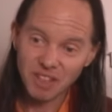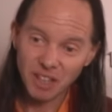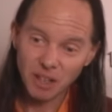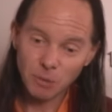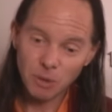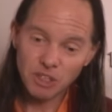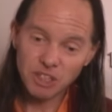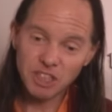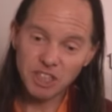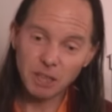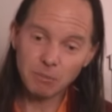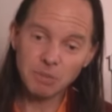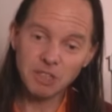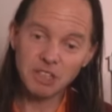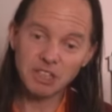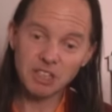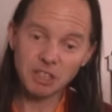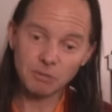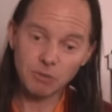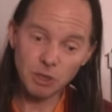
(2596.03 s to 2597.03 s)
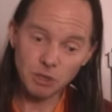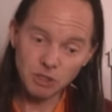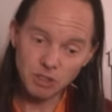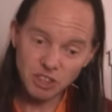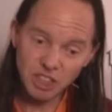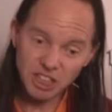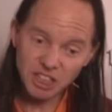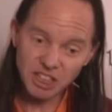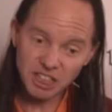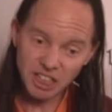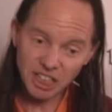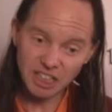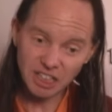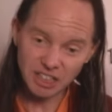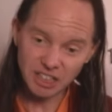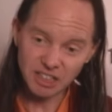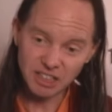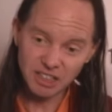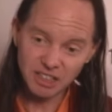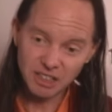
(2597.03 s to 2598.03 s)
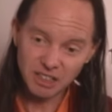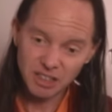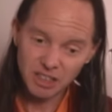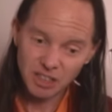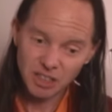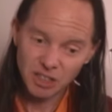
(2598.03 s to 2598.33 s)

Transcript: What's the emptiness of those six stages?